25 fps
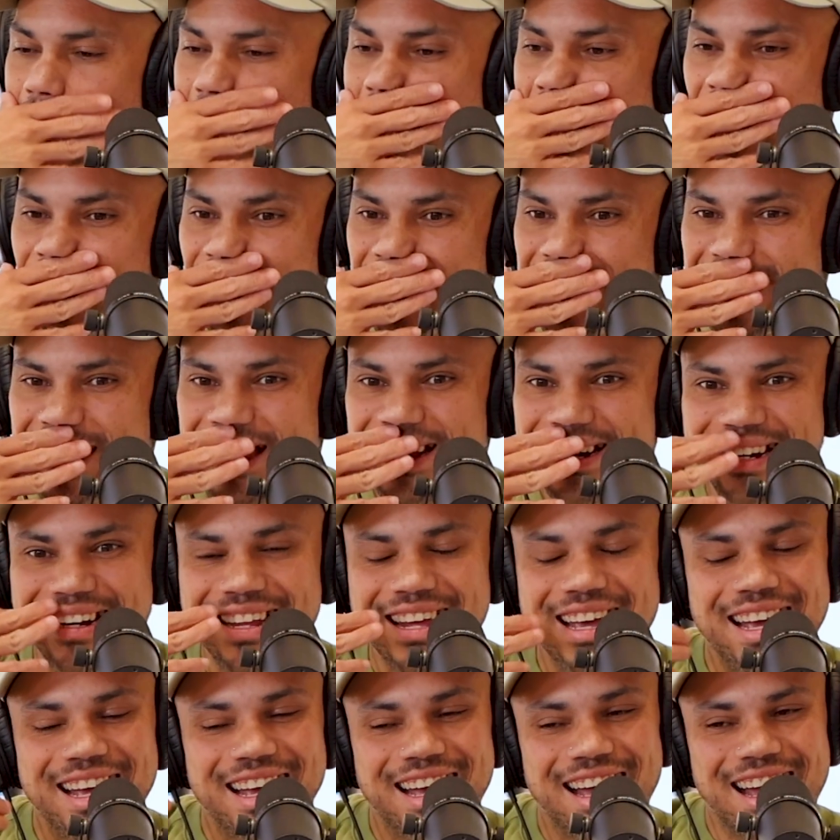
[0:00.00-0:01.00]
And then
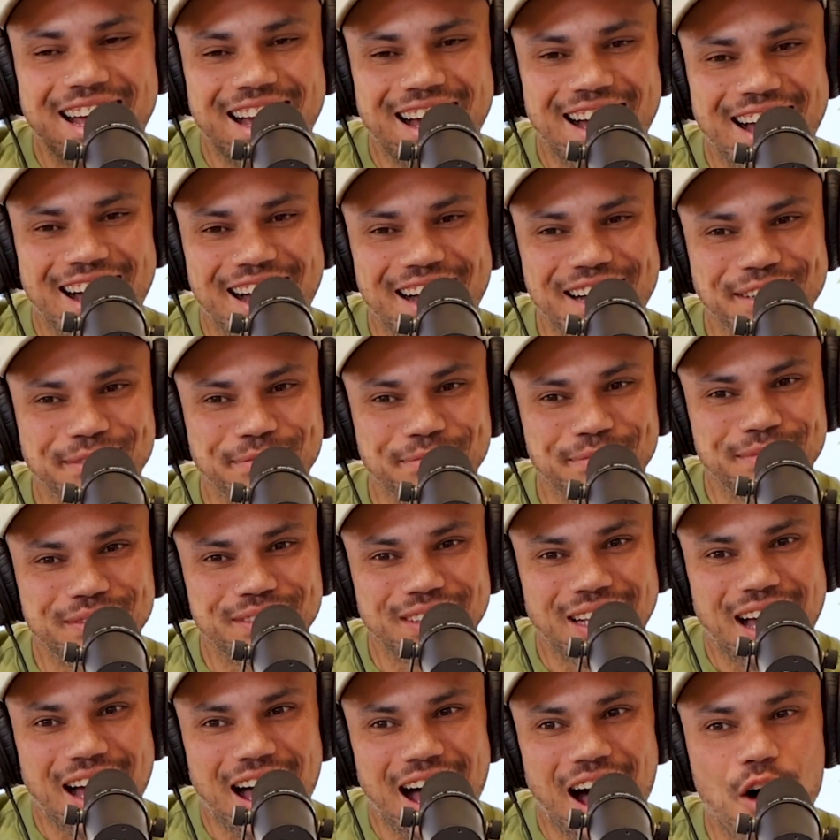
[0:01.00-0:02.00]

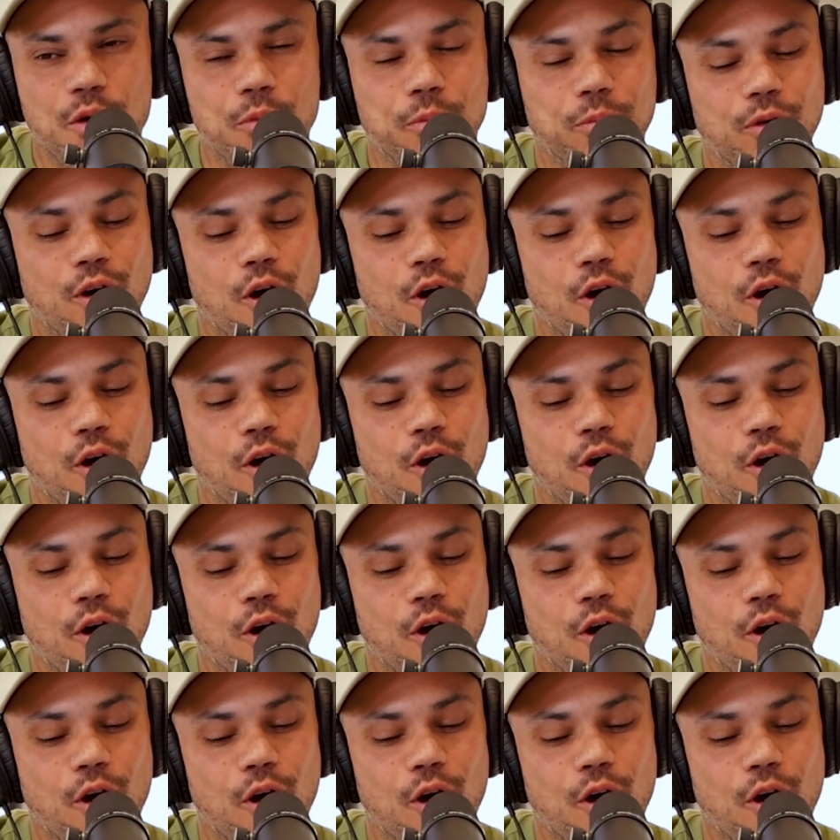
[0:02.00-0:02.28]
I'll